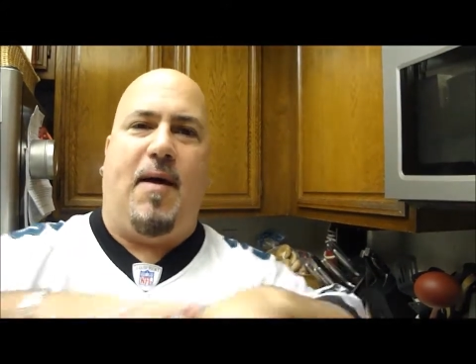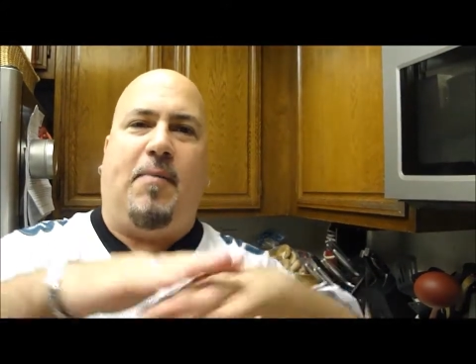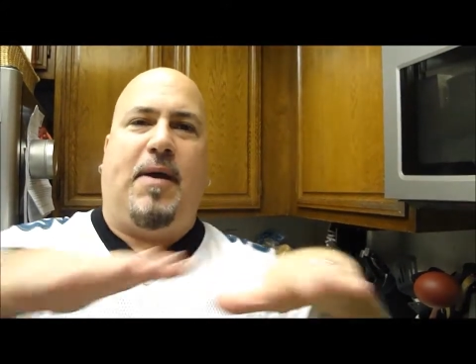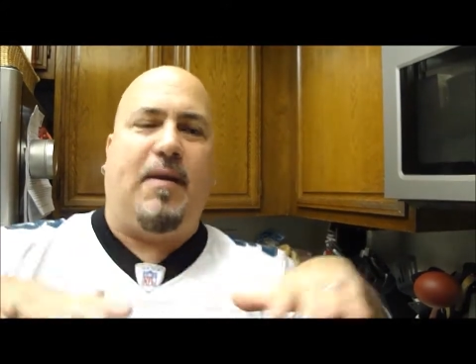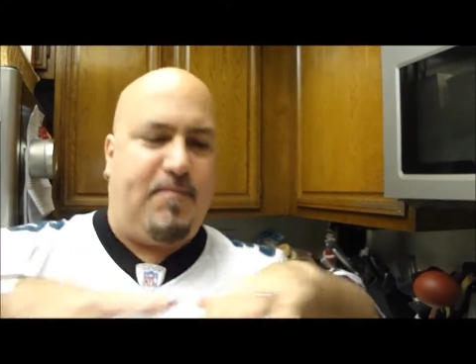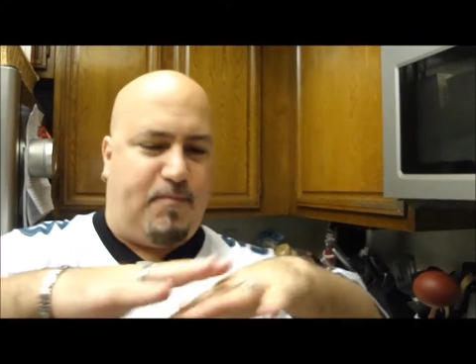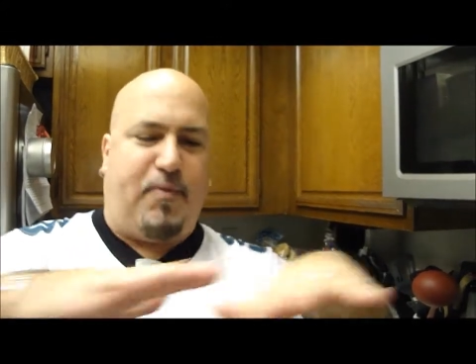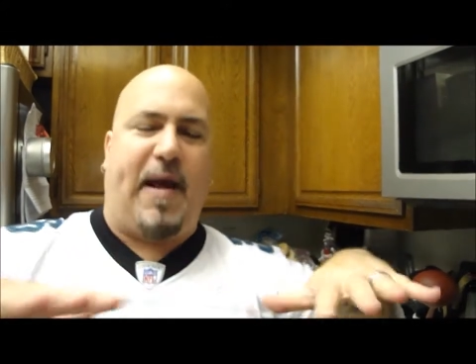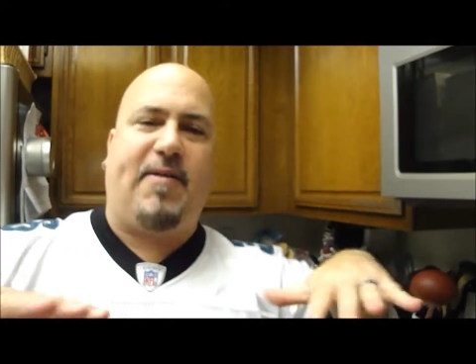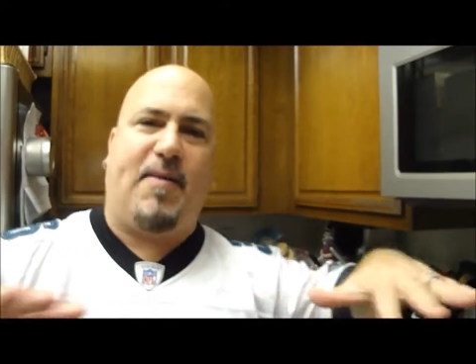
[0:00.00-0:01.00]
I'm gonna
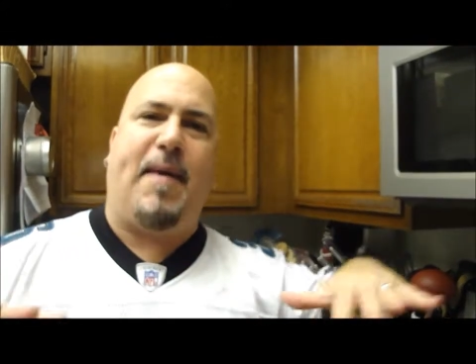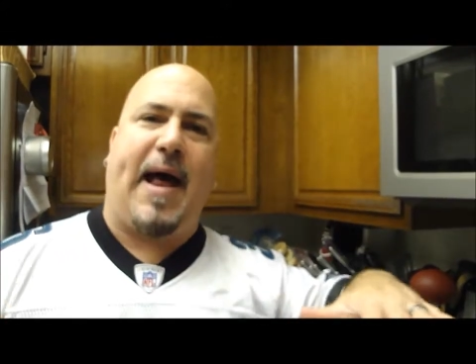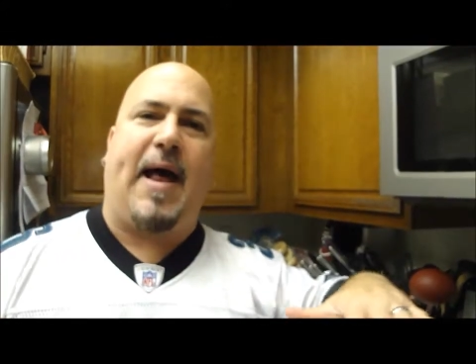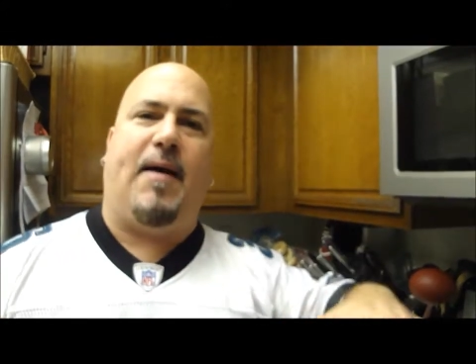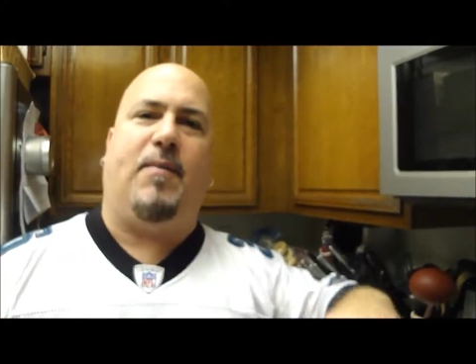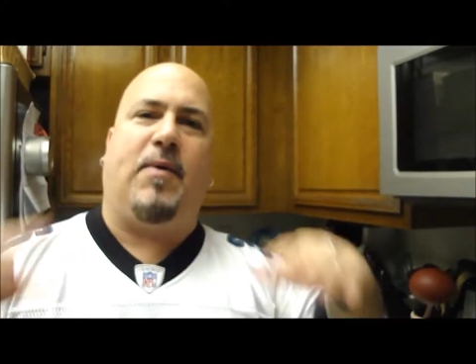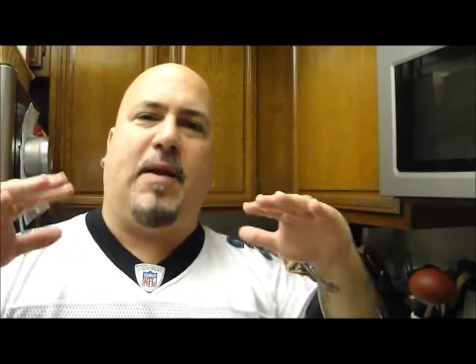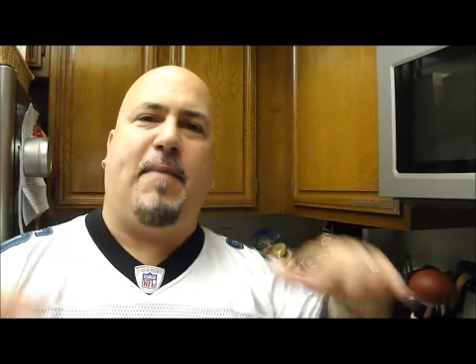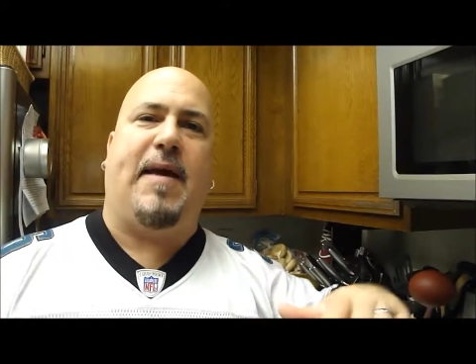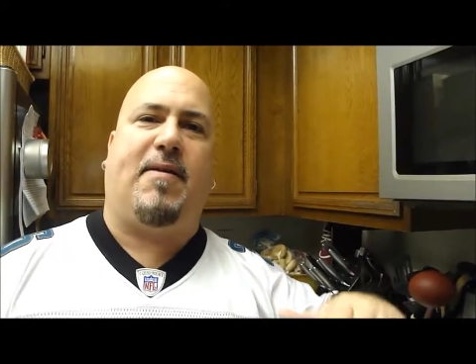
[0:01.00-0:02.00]
press them out, we're
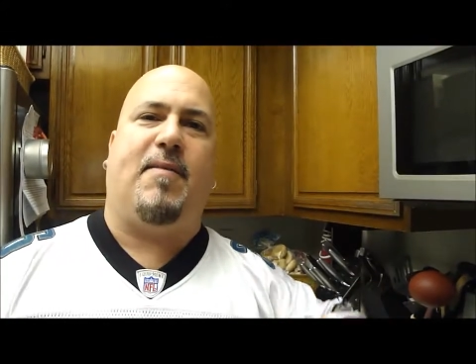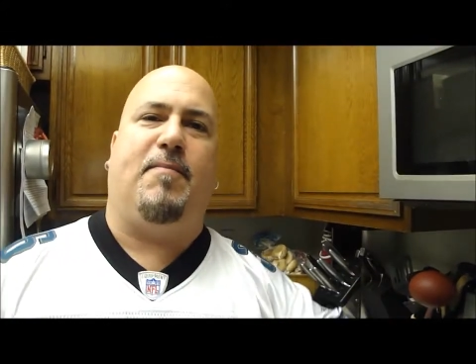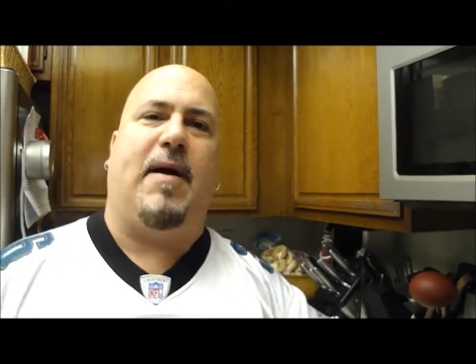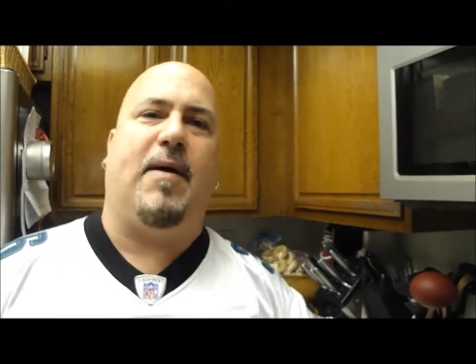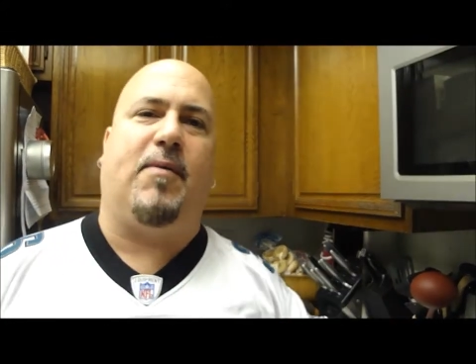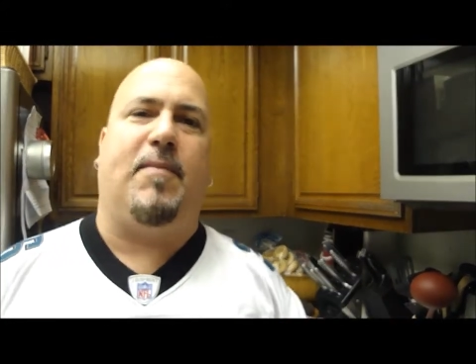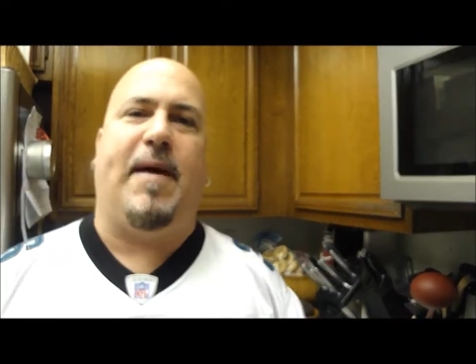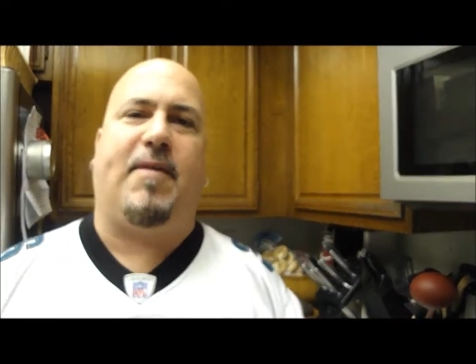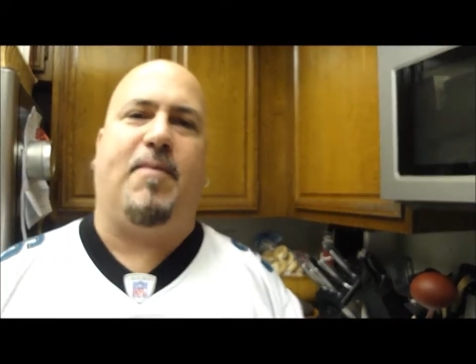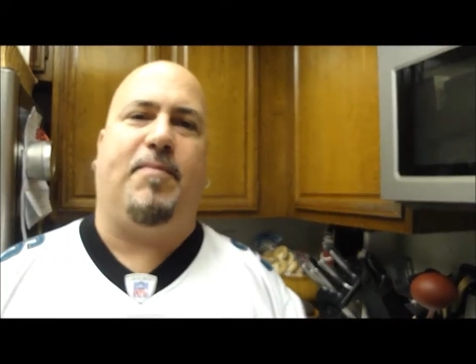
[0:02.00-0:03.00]
gonna make some dough
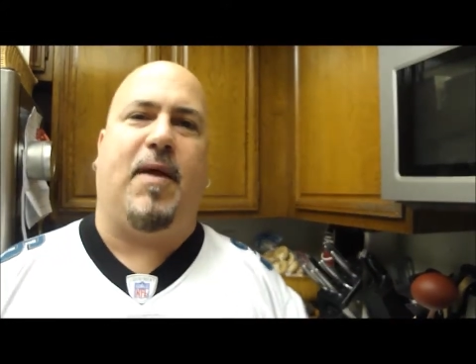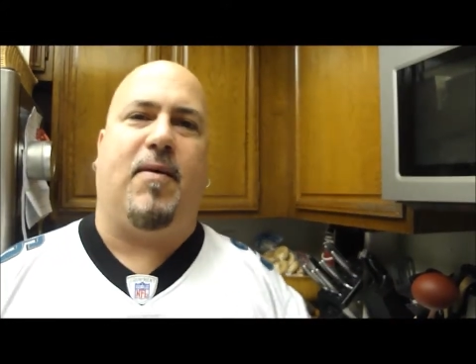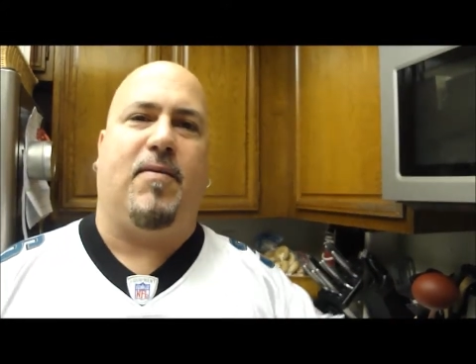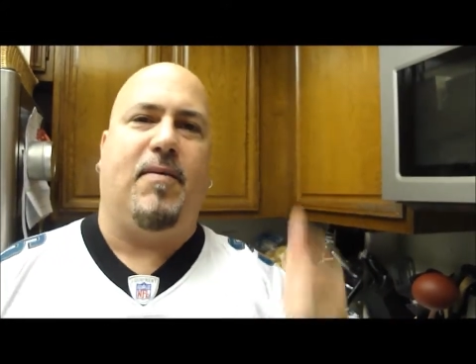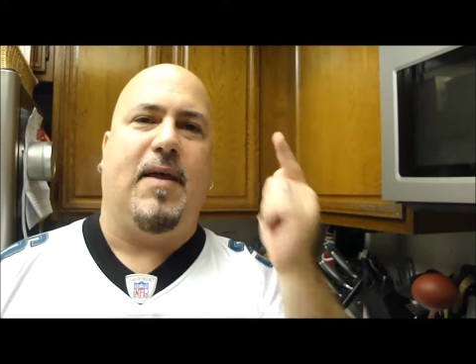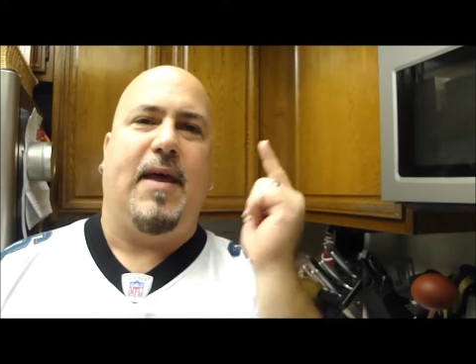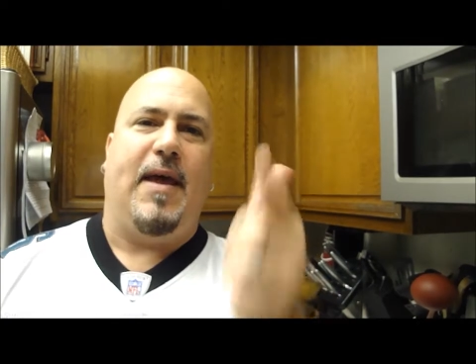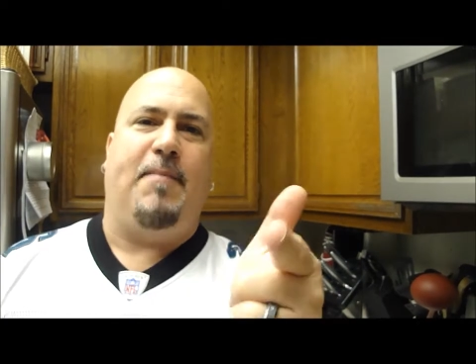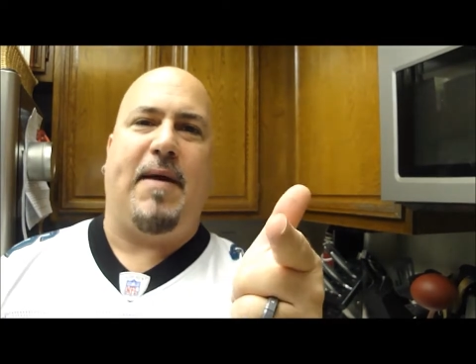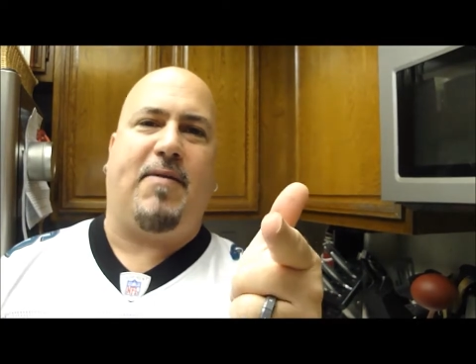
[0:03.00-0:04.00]

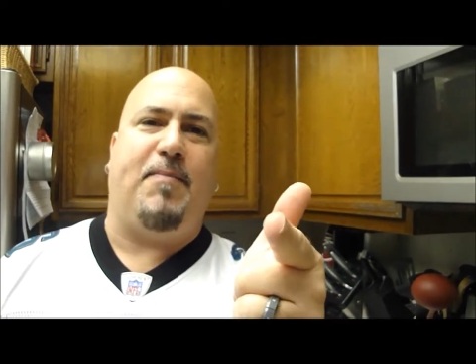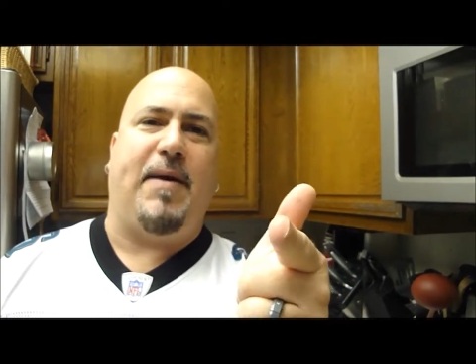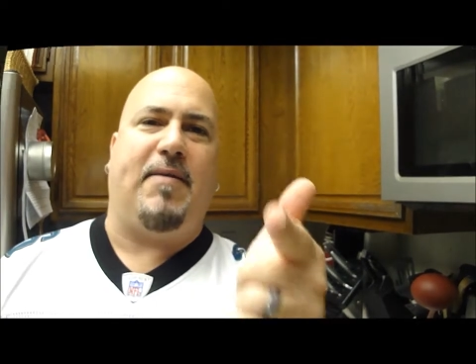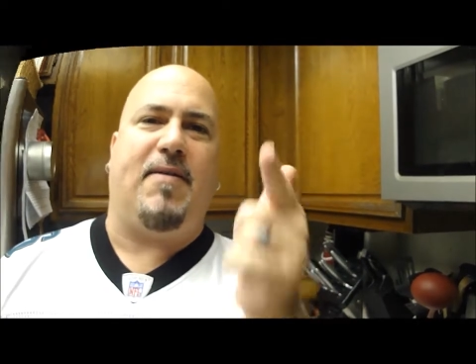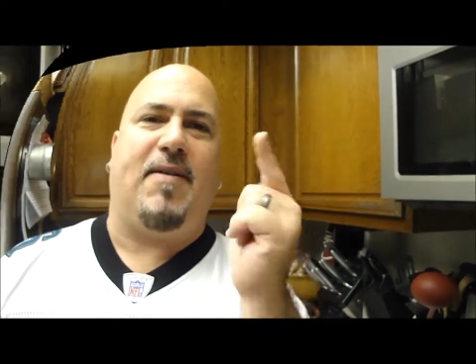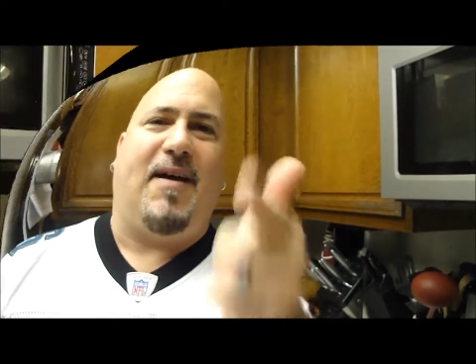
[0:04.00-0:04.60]
and make some pizzas.